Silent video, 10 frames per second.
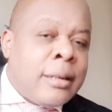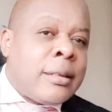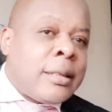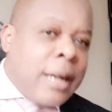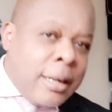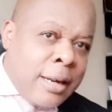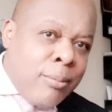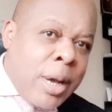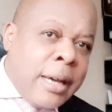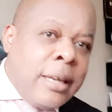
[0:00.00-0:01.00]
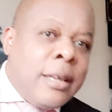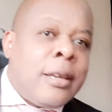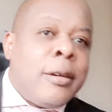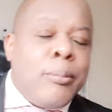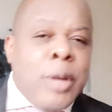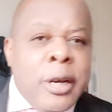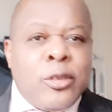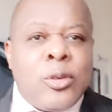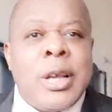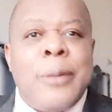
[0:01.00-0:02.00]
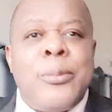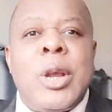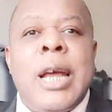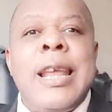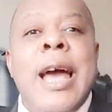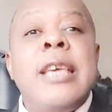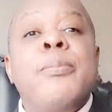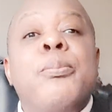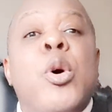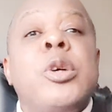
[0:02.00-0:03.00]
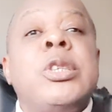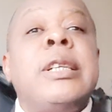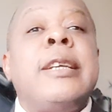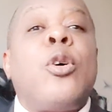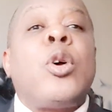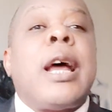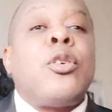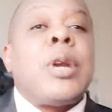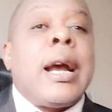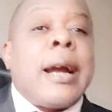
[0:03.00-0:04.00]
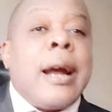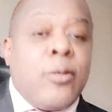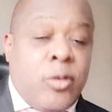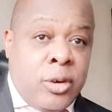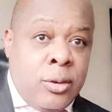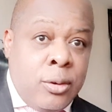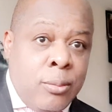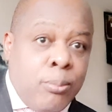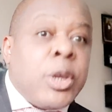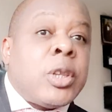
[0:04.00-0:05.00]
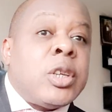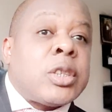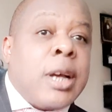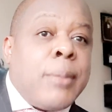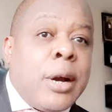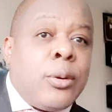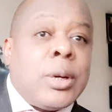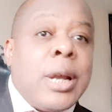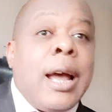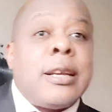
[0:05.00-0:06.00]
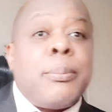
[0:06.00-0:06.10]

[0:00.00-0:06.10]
Gendarmerie, Military Tribunal. They are imposing it on another country, British Cameroon, that had a